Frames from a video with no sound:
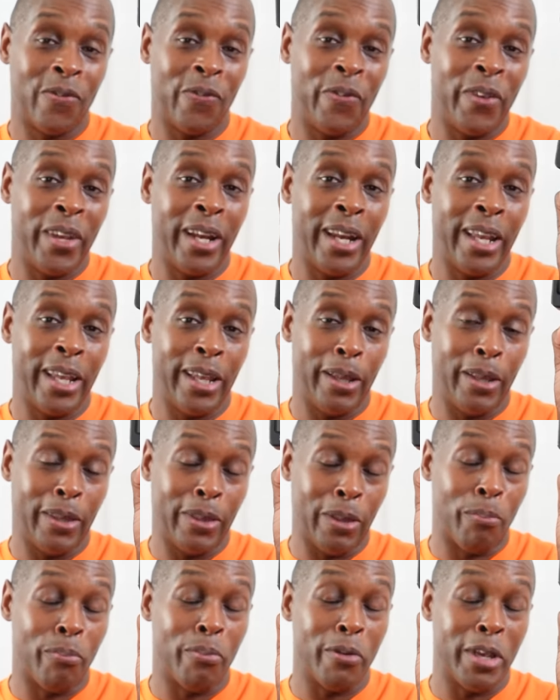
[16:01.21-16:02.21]
feel it,
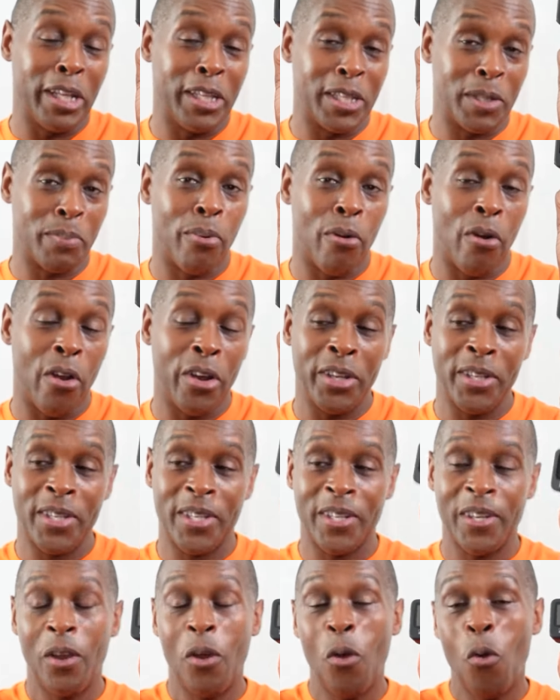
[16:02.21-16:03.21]
the, its
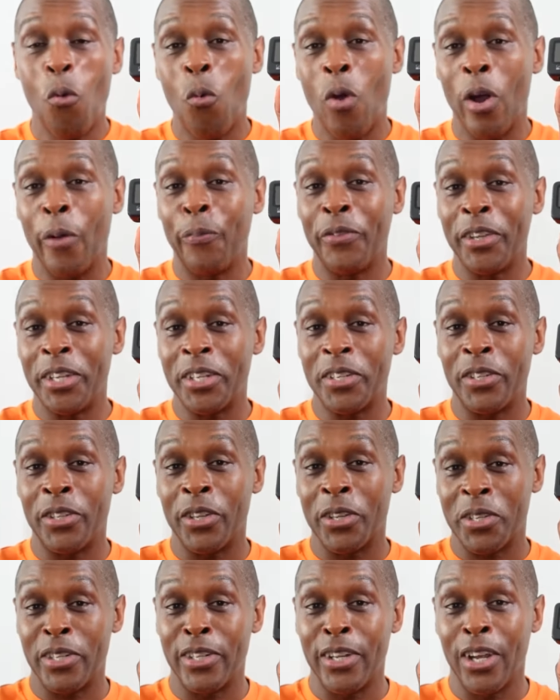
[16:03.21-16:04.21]
price, while this
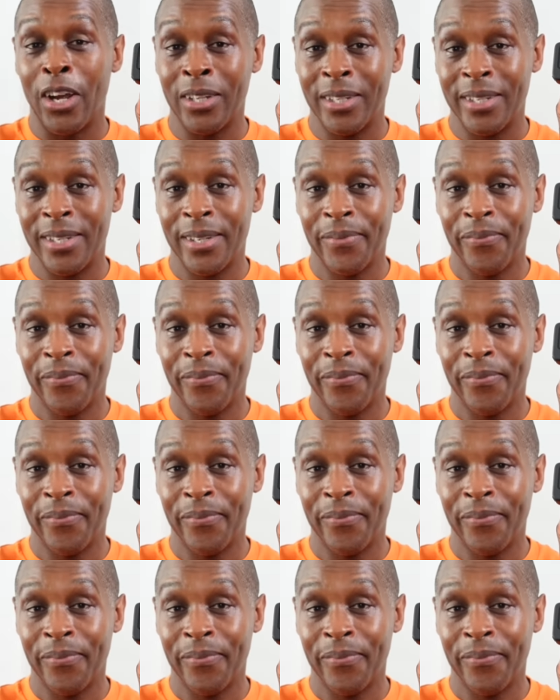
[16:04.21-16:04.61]
does not.